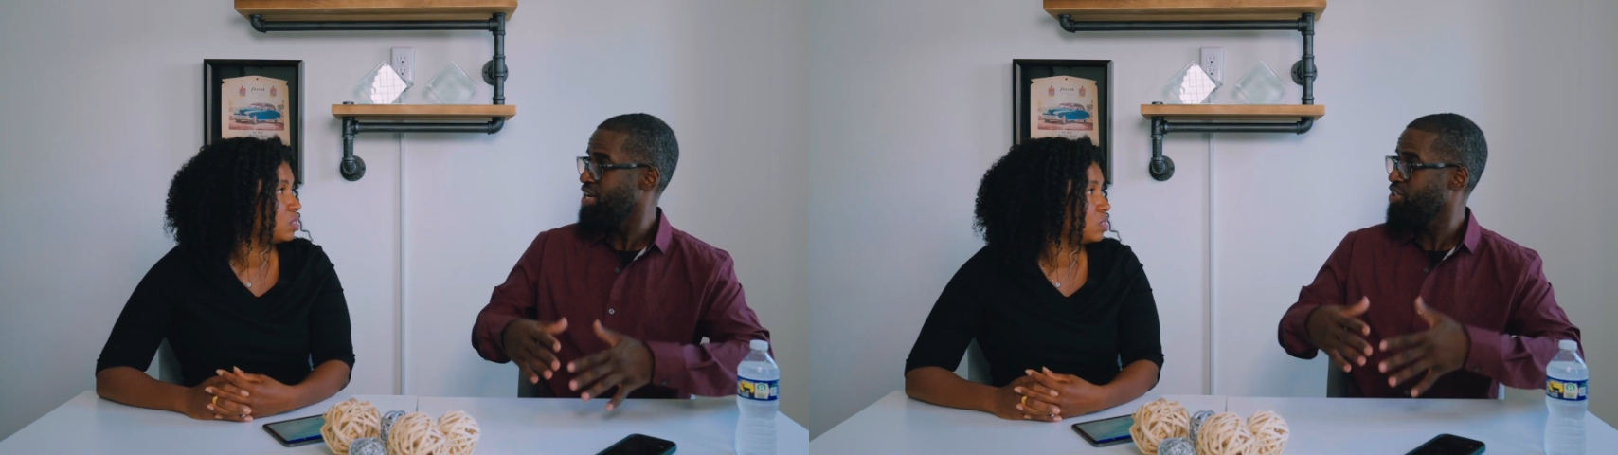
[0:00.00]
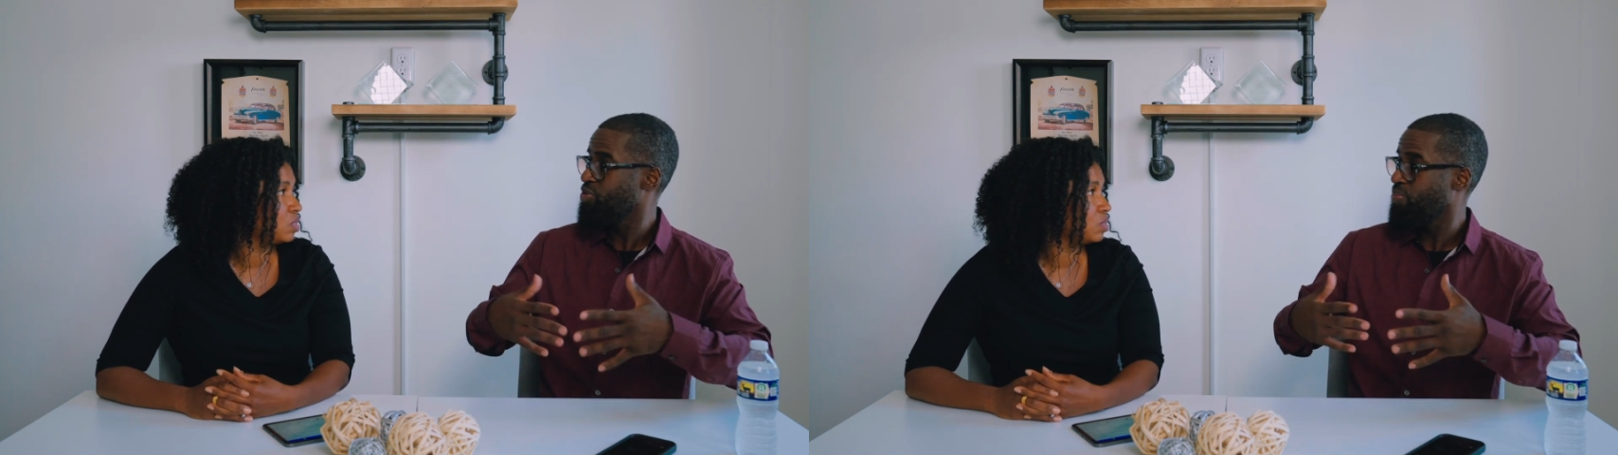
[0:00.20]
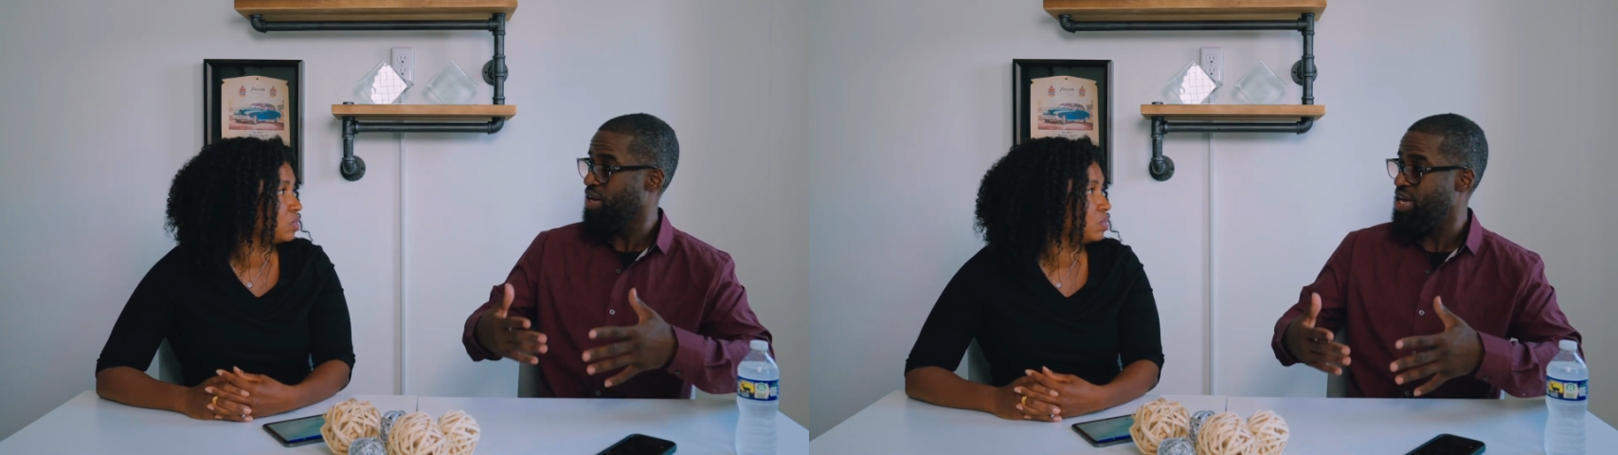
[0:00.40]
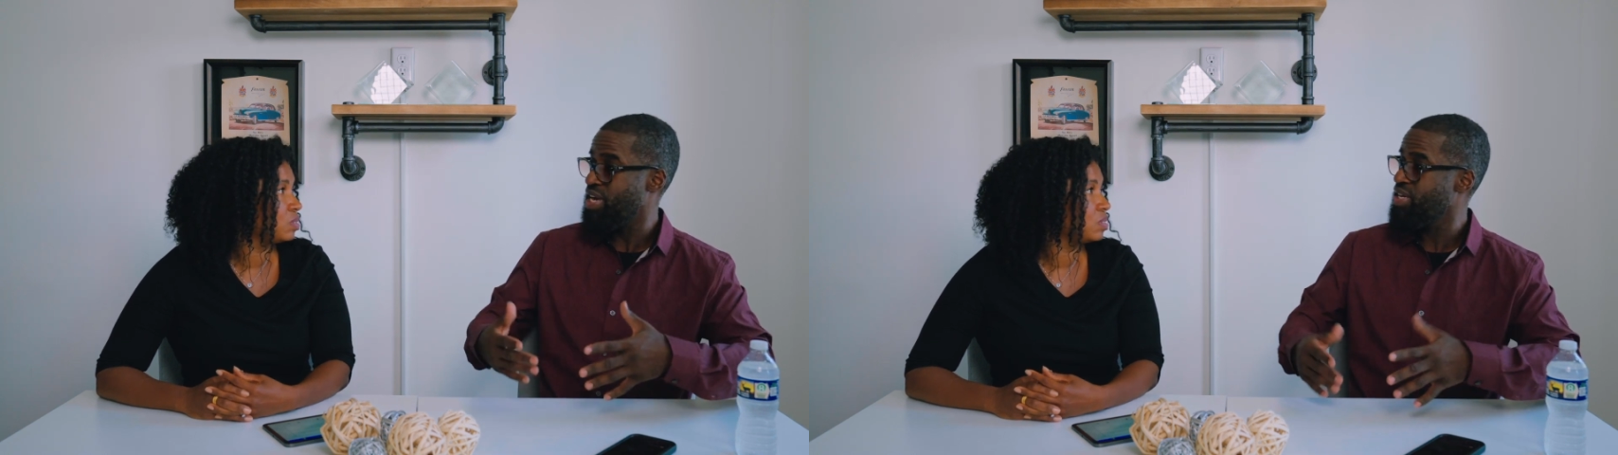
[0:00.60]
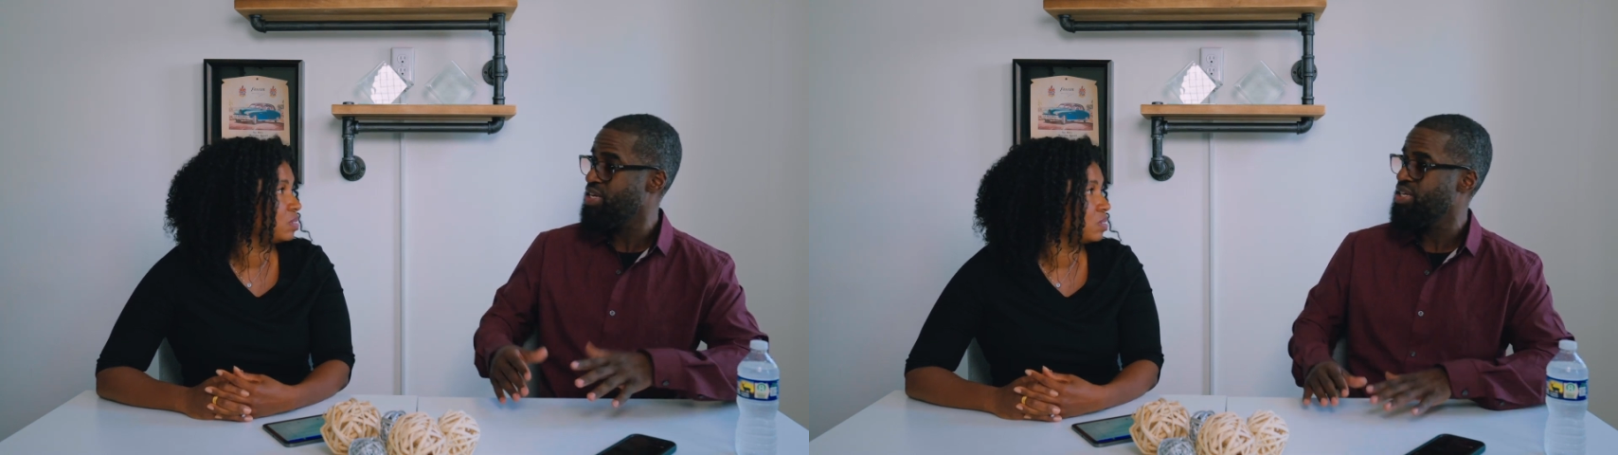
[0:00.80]
to
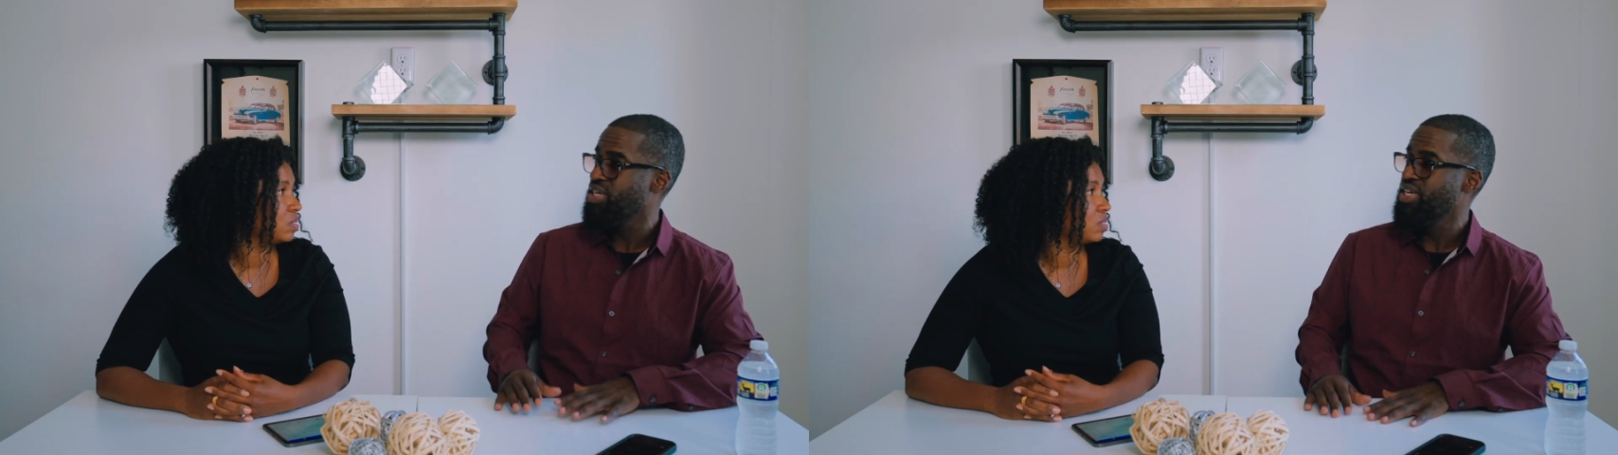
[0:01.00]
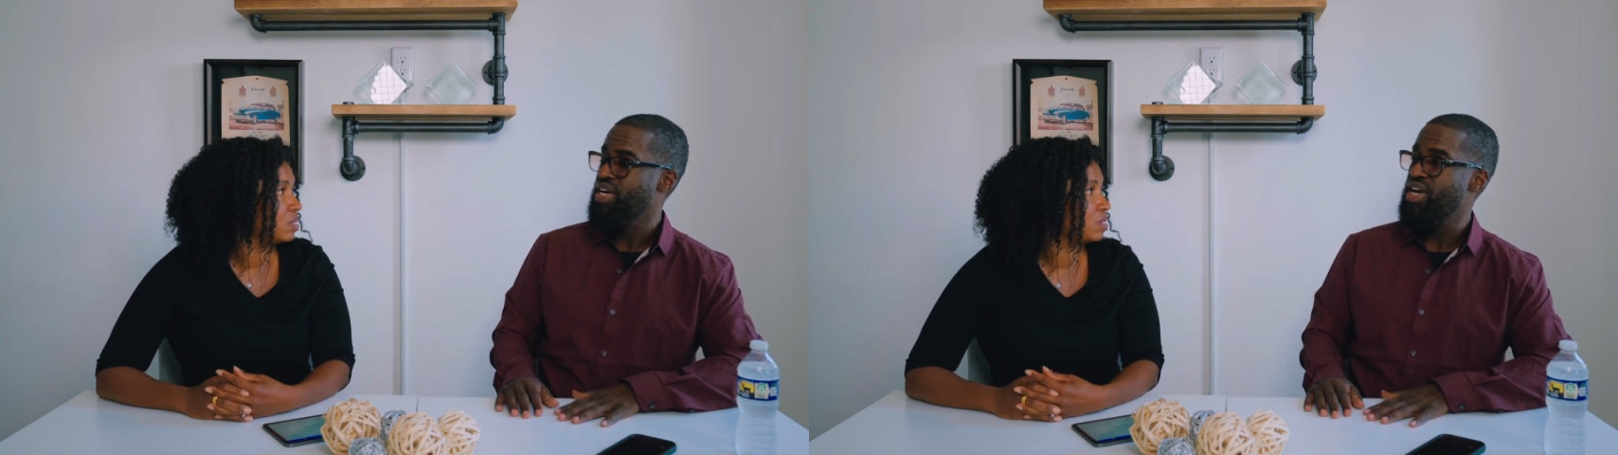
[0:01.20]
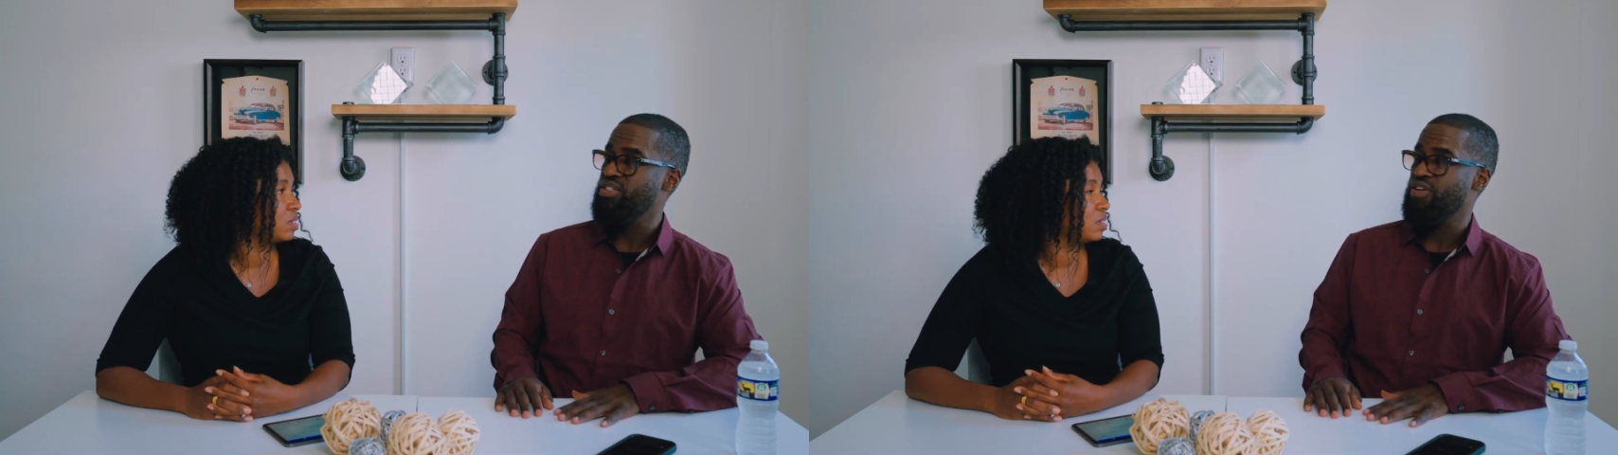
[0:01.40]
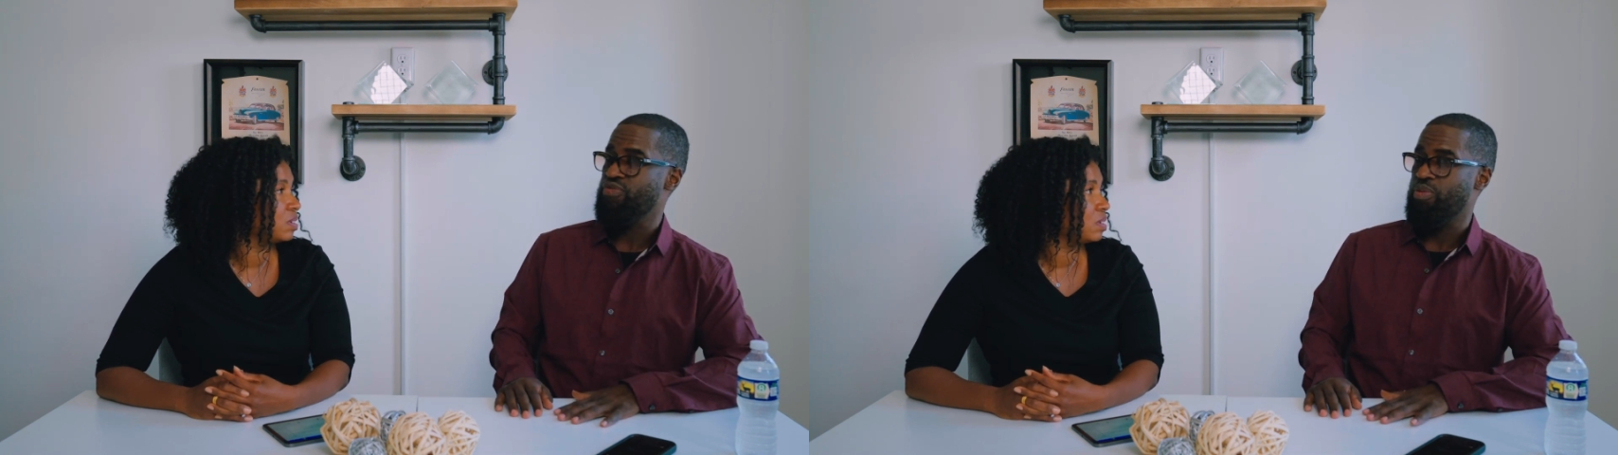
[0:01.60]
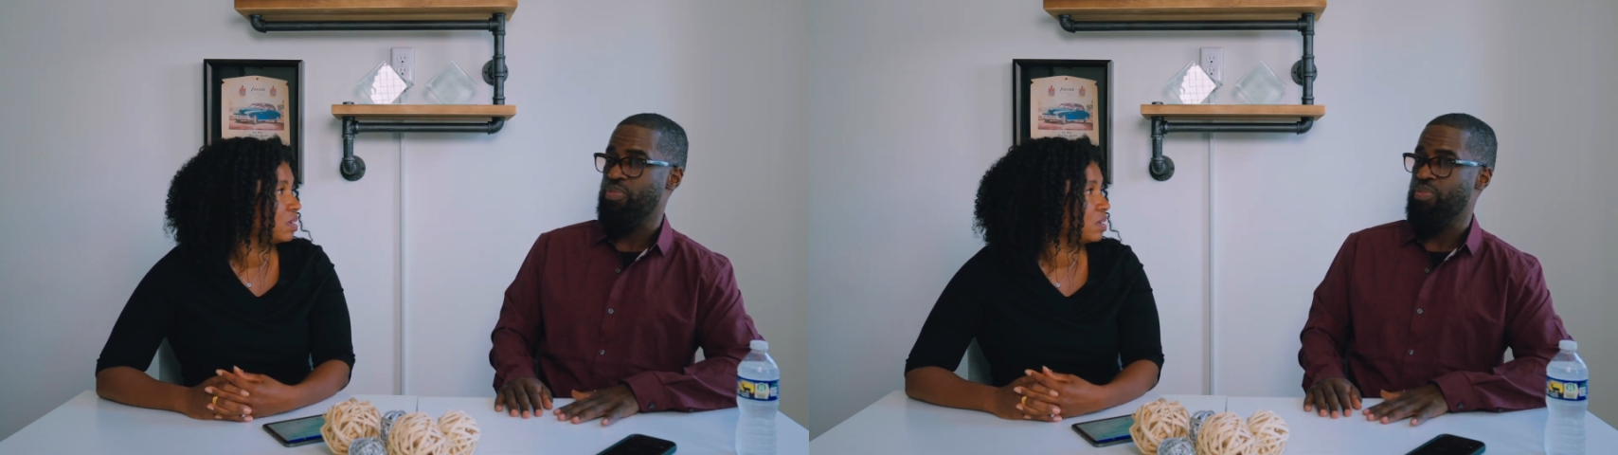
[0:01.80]
explain it as if that